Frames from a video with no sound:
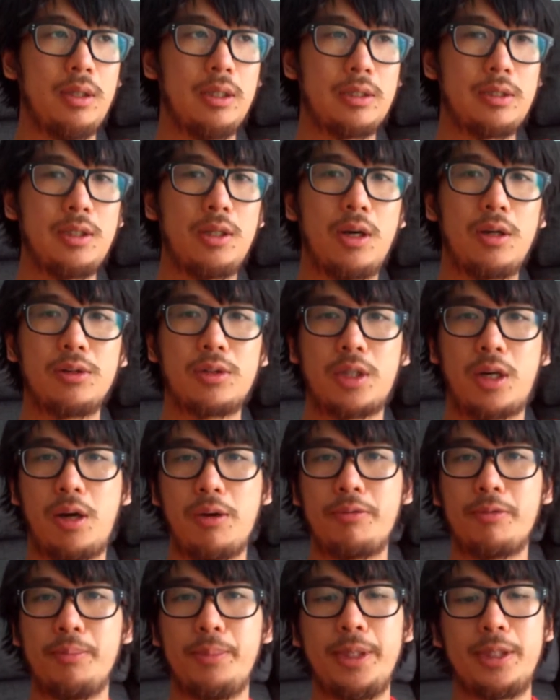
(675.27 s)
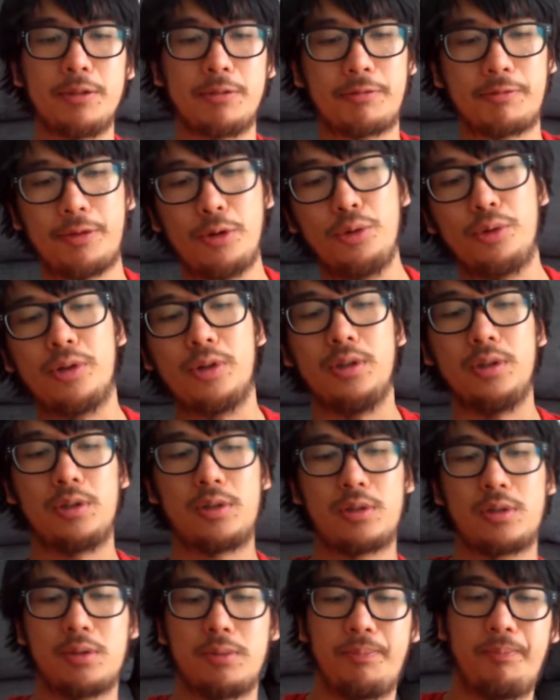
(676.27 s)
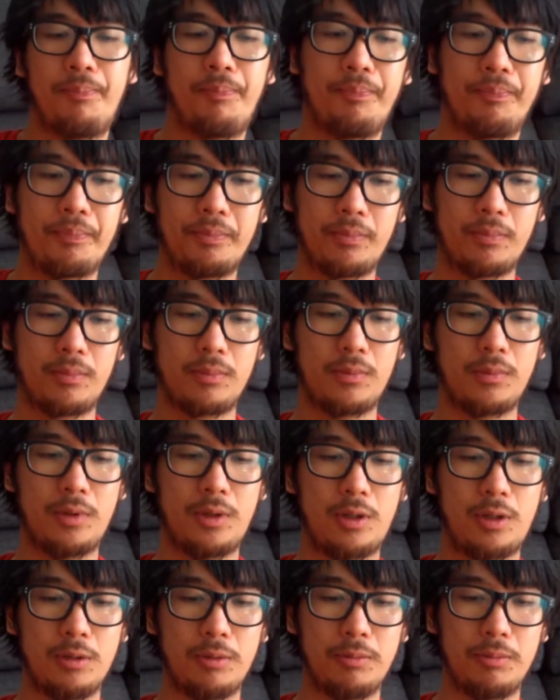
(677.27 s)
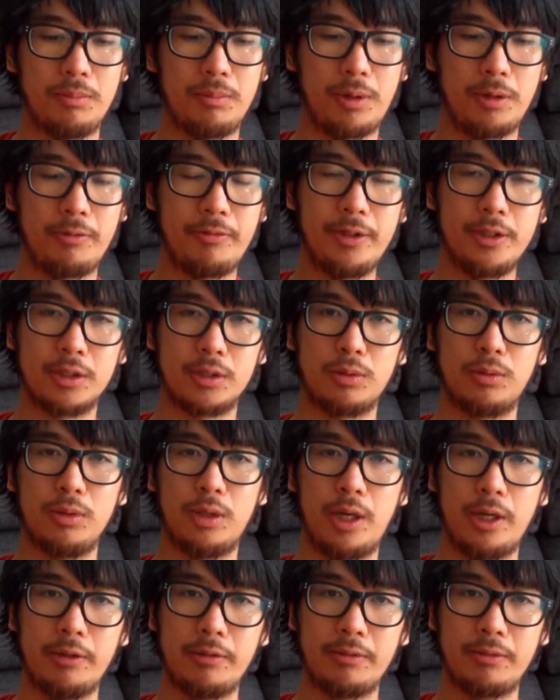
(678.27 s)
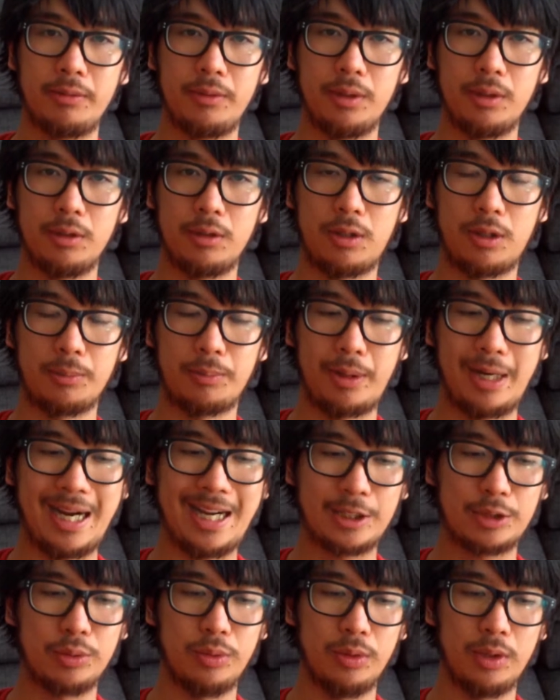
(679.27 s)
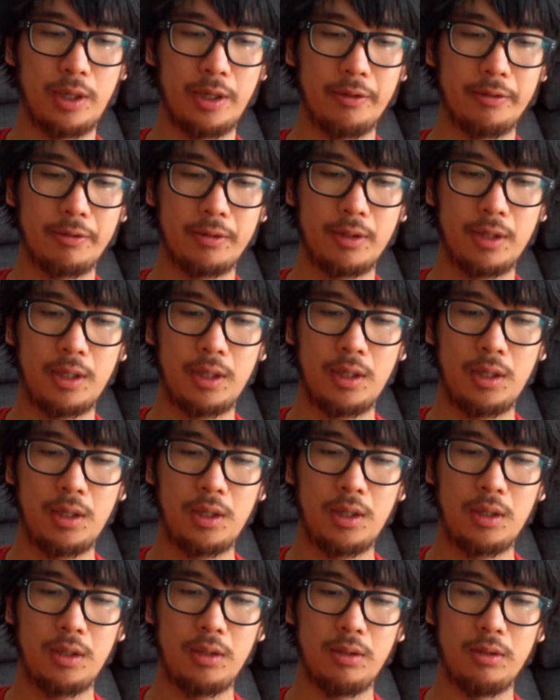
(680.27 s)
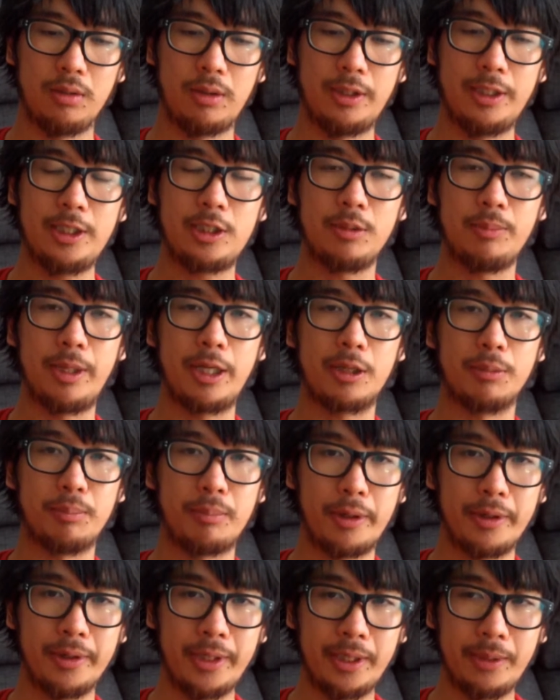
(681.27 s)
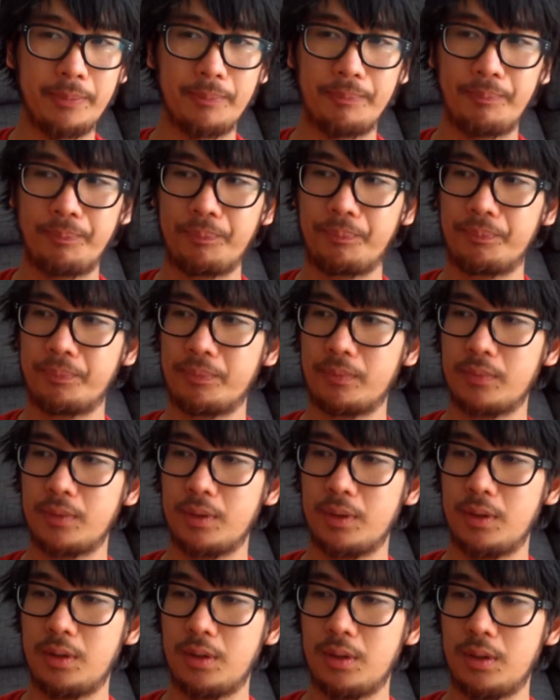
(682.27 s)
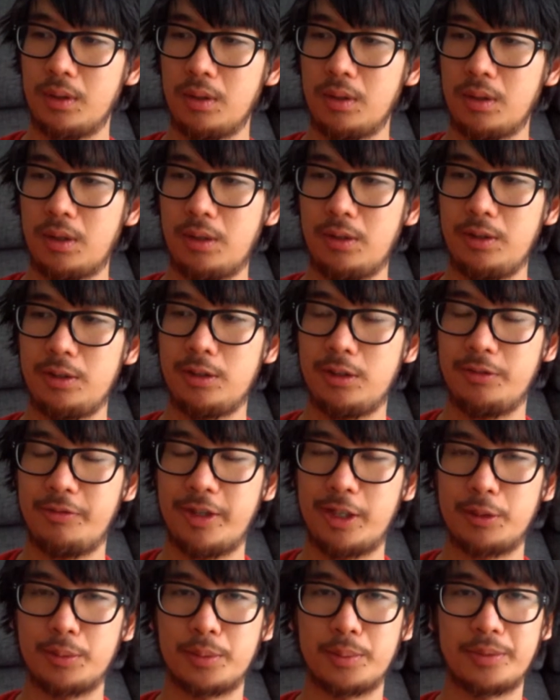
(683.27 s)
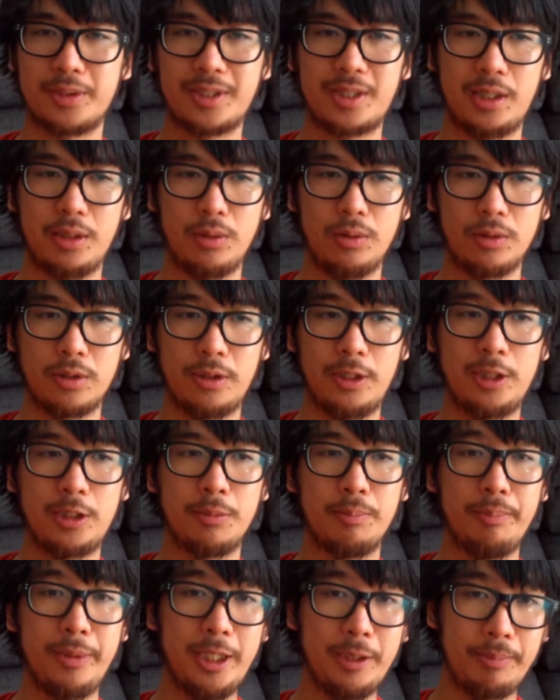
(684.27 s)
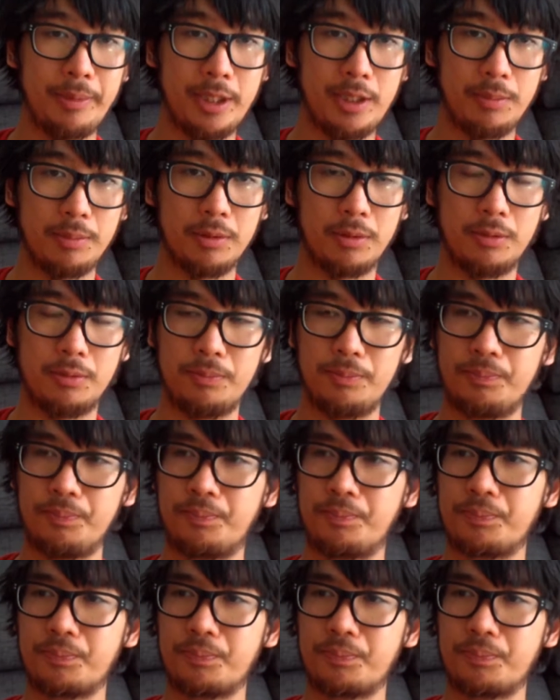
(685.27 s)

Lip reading: it's now time for me to focus on my physical life, on my actual life. I need to make money. I need to develop some skills. I need to meet people.